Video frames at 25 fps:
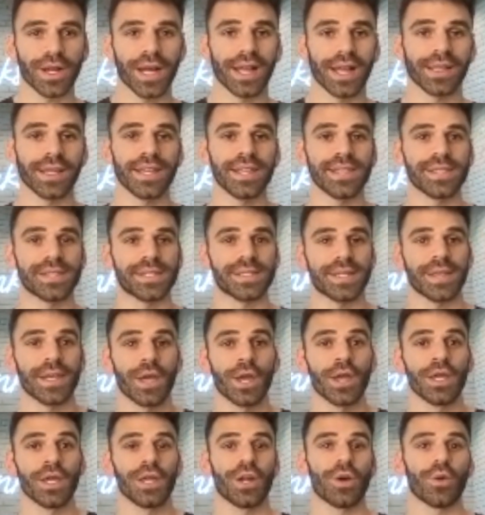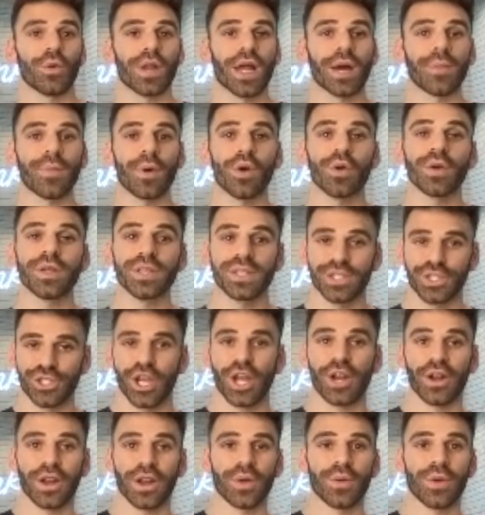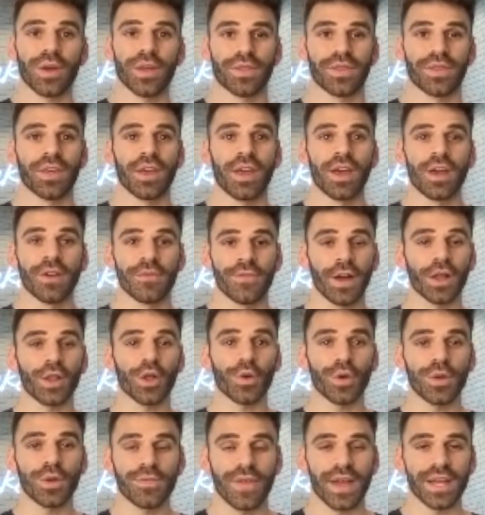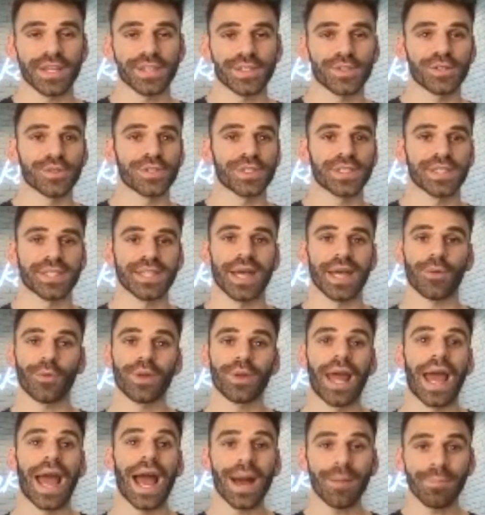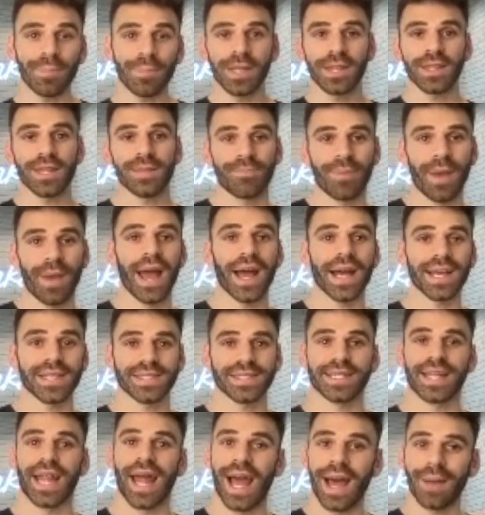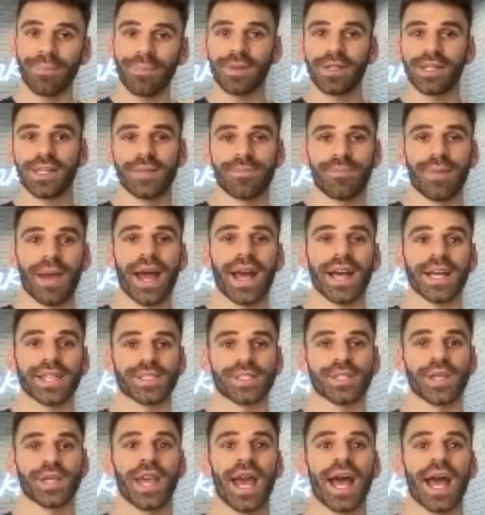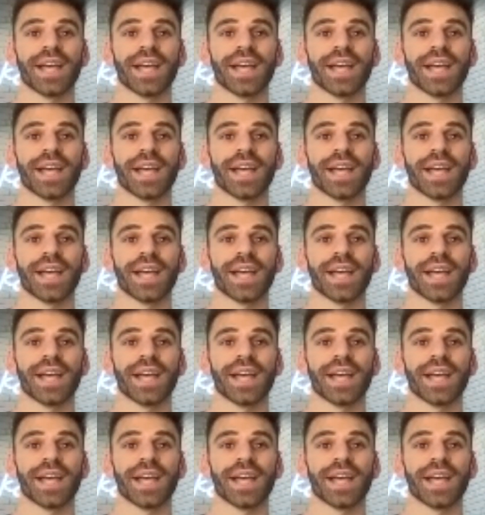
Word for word: At least, you know, what I'm always sharing with fellow investors is that what happened in the past, it happened in the past.